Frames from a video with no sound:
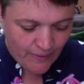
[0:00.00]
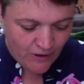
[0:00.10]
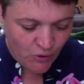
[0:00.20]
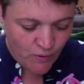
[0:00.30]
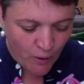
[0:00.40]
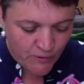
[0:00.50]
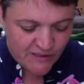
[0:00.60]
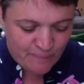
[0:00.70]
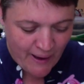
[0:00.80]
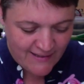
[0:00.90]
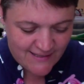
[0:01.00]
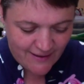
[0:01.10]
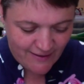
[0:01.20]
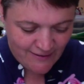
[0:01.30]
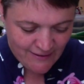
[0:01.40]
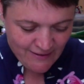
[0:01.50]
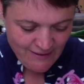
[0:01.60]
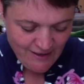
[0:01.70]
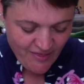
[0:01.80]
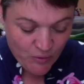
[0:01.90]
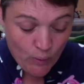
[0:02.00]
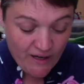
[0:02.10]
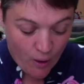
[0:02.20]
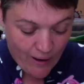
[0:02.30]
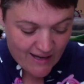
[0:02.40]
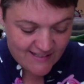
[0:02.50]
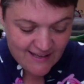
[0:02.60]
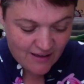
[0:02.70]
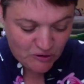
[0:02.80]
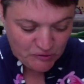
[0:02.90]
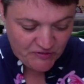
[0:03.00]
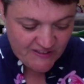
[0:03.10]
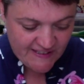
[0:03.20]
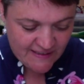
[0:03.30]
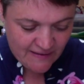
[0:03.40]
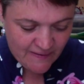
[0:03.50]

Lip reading: you know us better than we know ourselves.